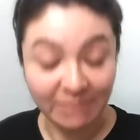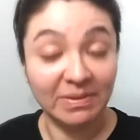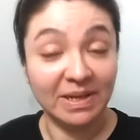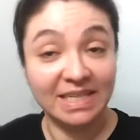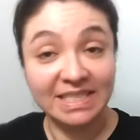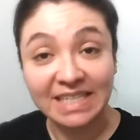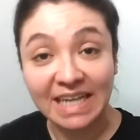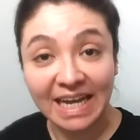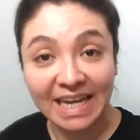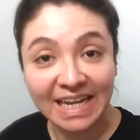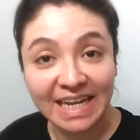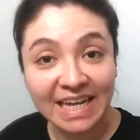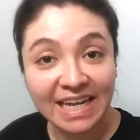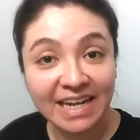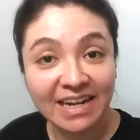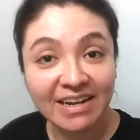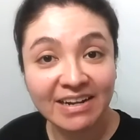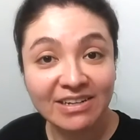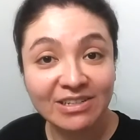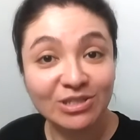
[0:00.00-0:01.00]
I'm
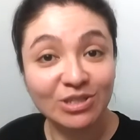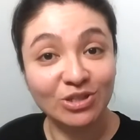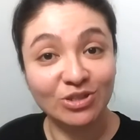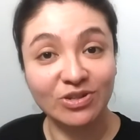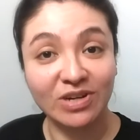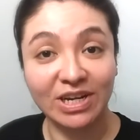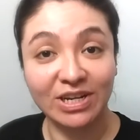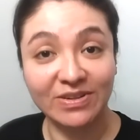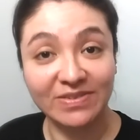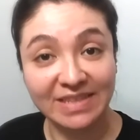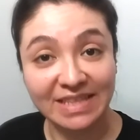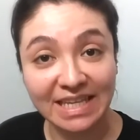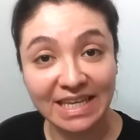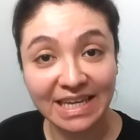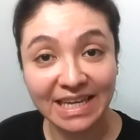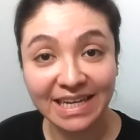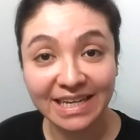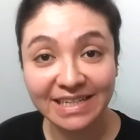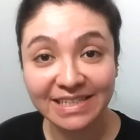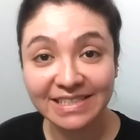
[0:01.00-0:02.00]
excited to try new
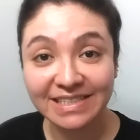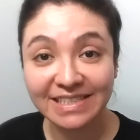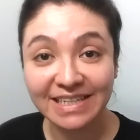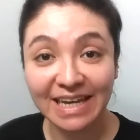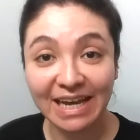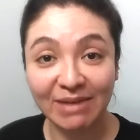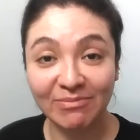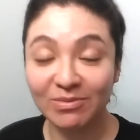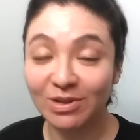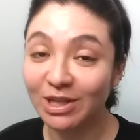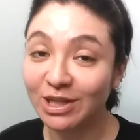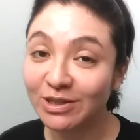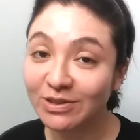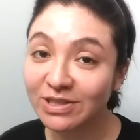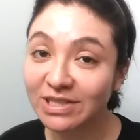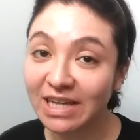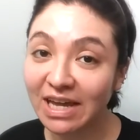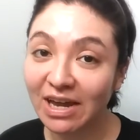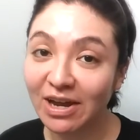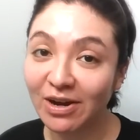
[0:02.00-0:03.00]
things. I'm a little
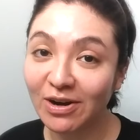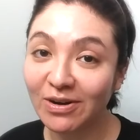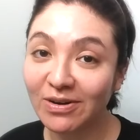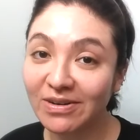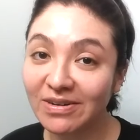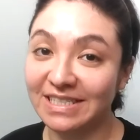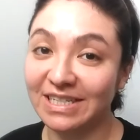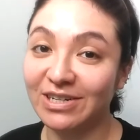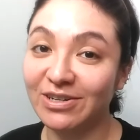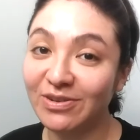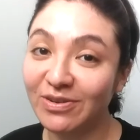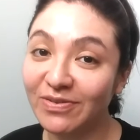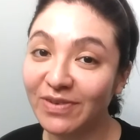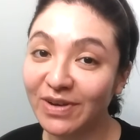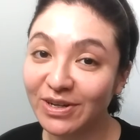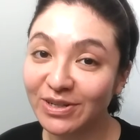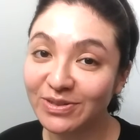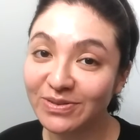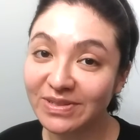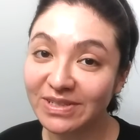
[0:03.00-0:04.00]
scared. I don't know if I
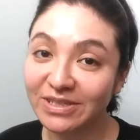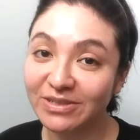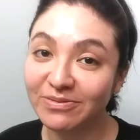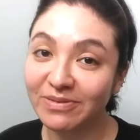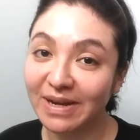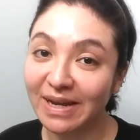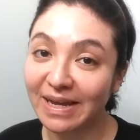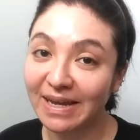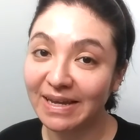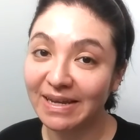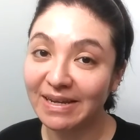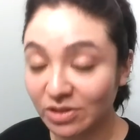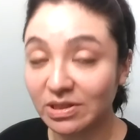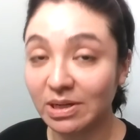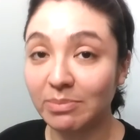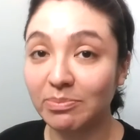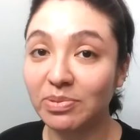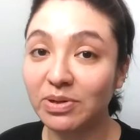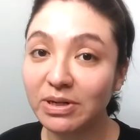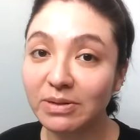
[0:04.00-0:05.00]
could do this right. So I
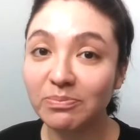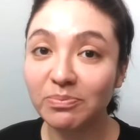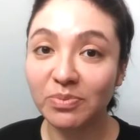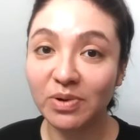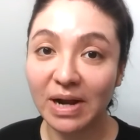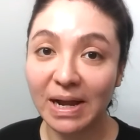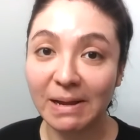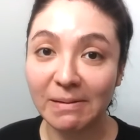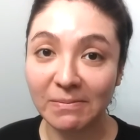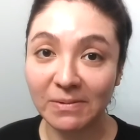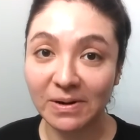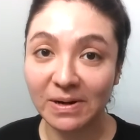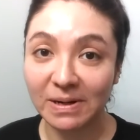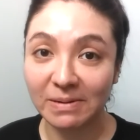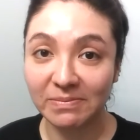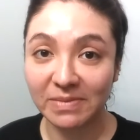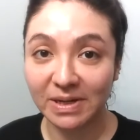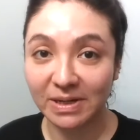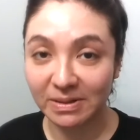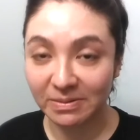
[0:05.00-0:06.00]
put a primer on
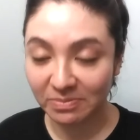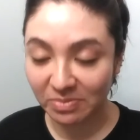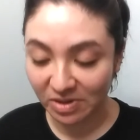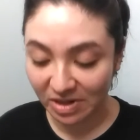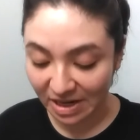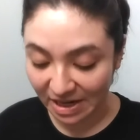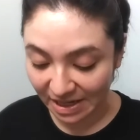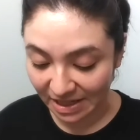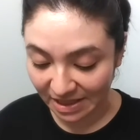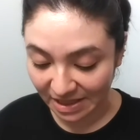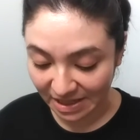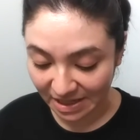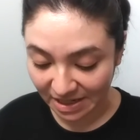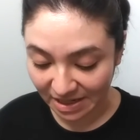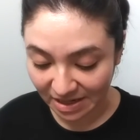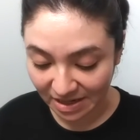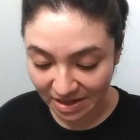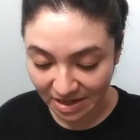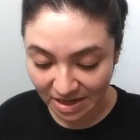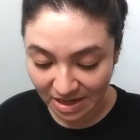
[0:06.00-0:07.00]
my upper
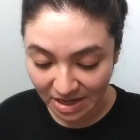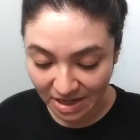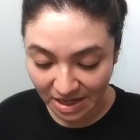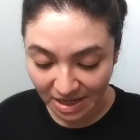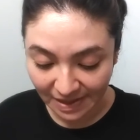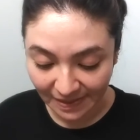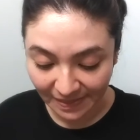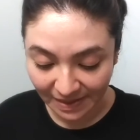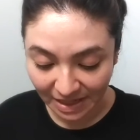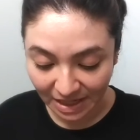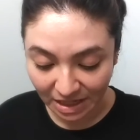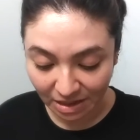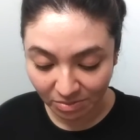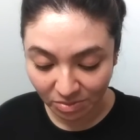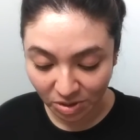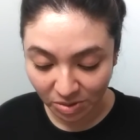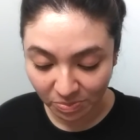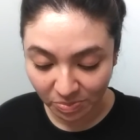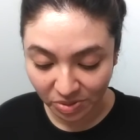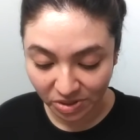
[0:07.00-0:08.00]
eyelid, and then I'm
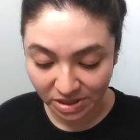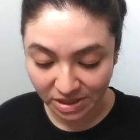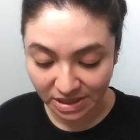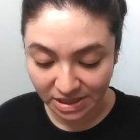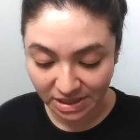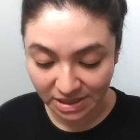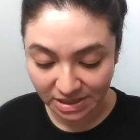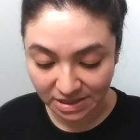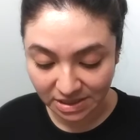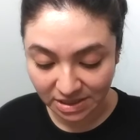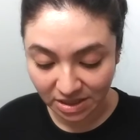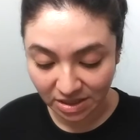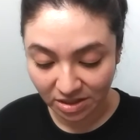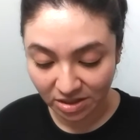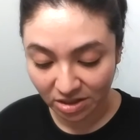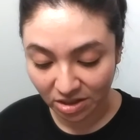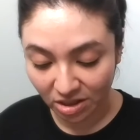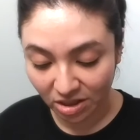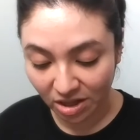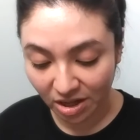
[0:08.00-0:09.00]
gonna put this
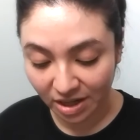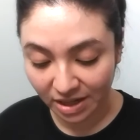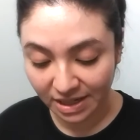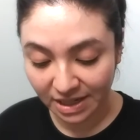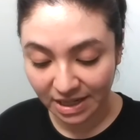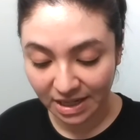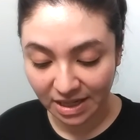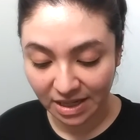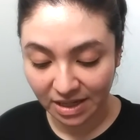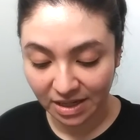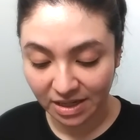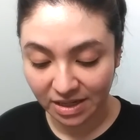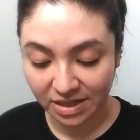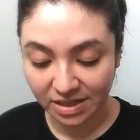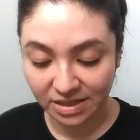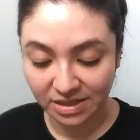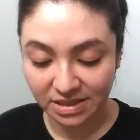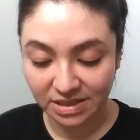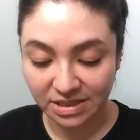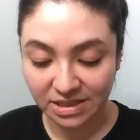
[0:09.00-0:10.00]
Lock It
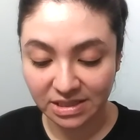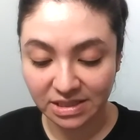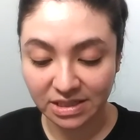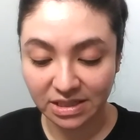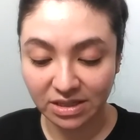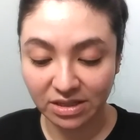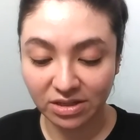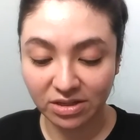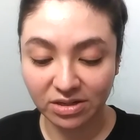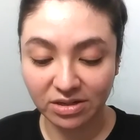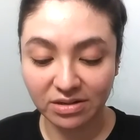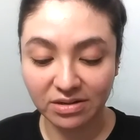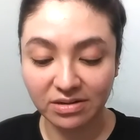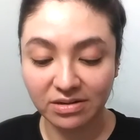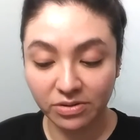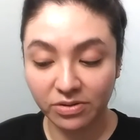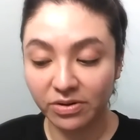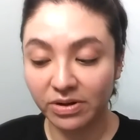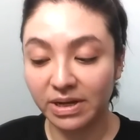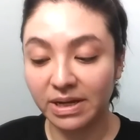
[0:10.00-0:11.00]
concealer
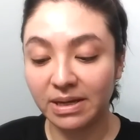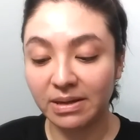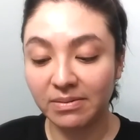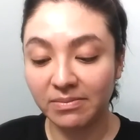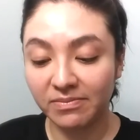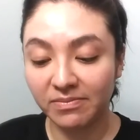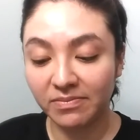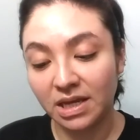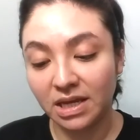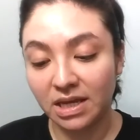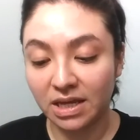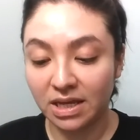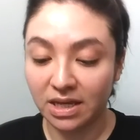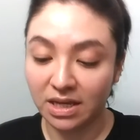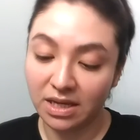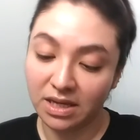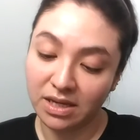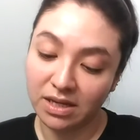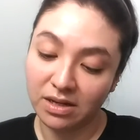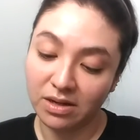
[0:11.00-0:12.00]
cream
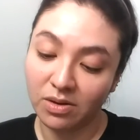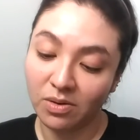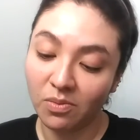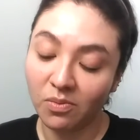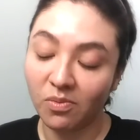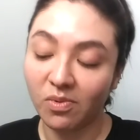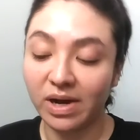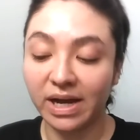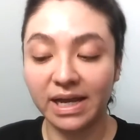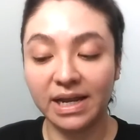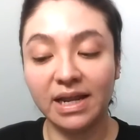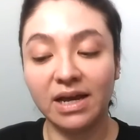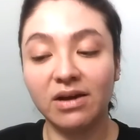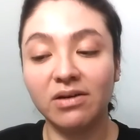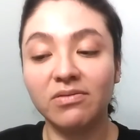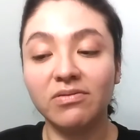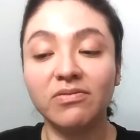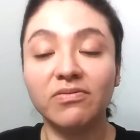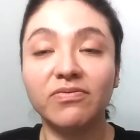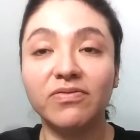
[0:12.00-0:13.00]
in
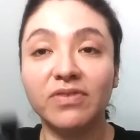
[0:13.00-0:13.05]
Whiteout